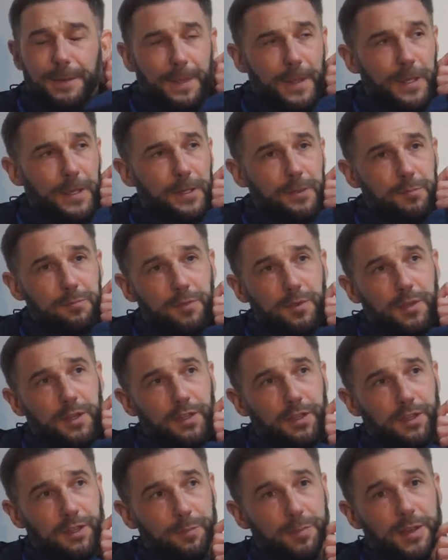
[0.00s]
Um,
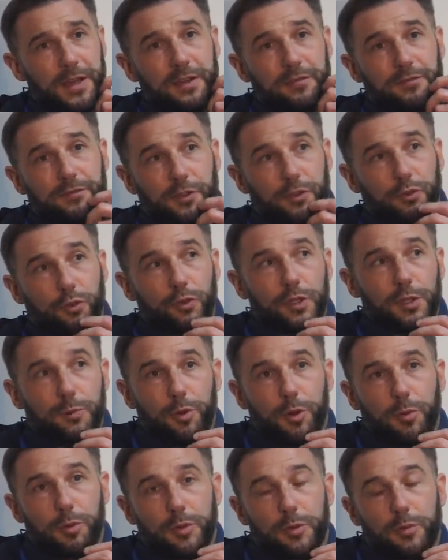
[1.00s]
the bit for Tony
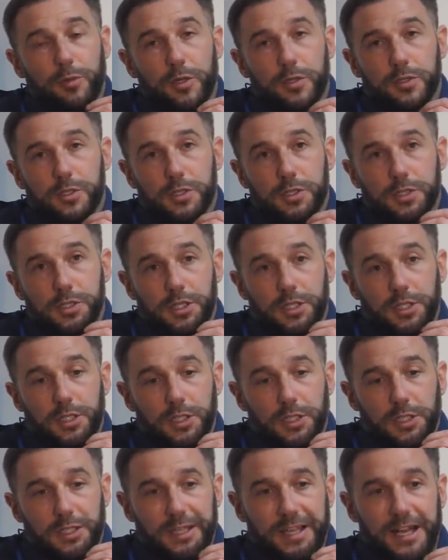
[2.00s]
probably was is that
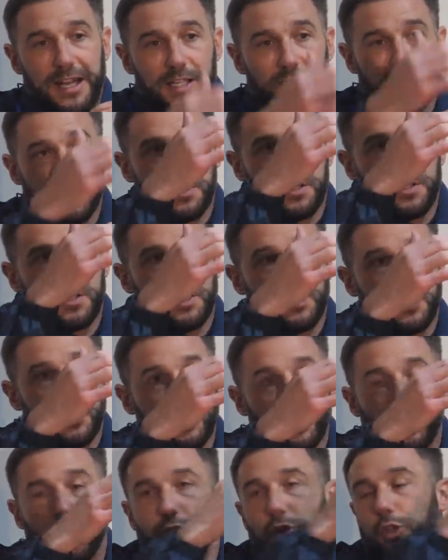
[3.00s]
Gaz,
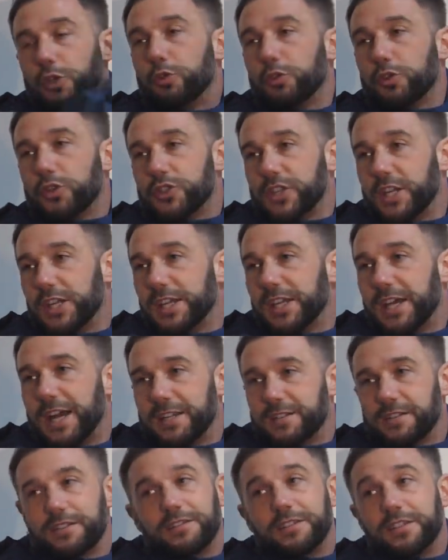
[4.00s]
you couldn't go and sign
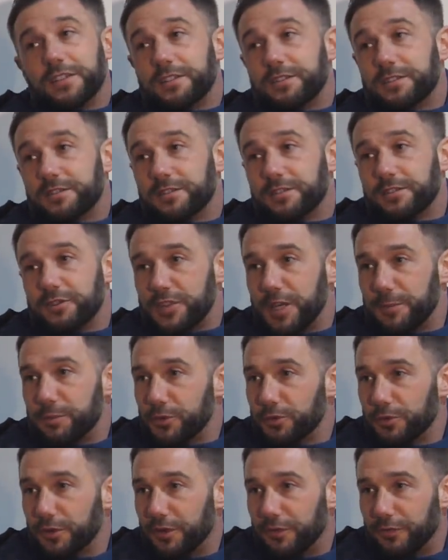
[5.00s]
Gaz or Deeks because
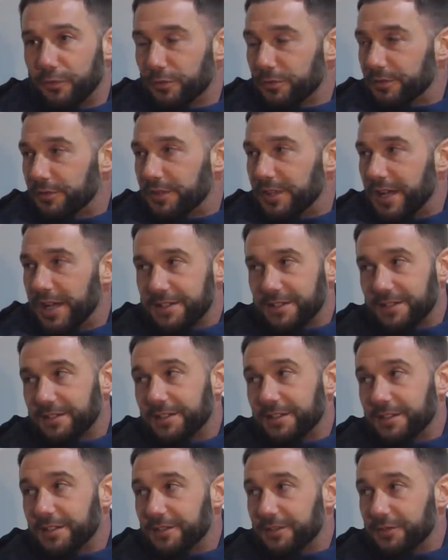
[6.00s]
Hibs couldn't afford Gaz or
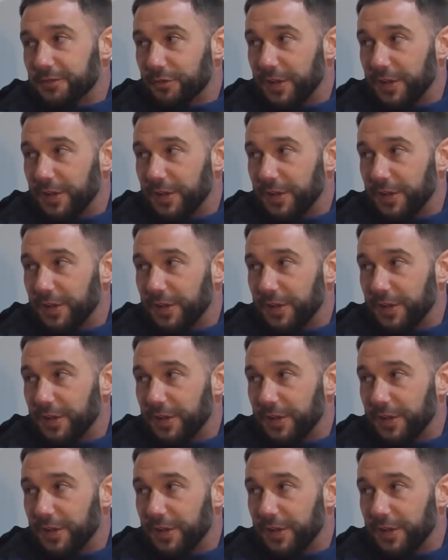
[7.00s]
Deeks.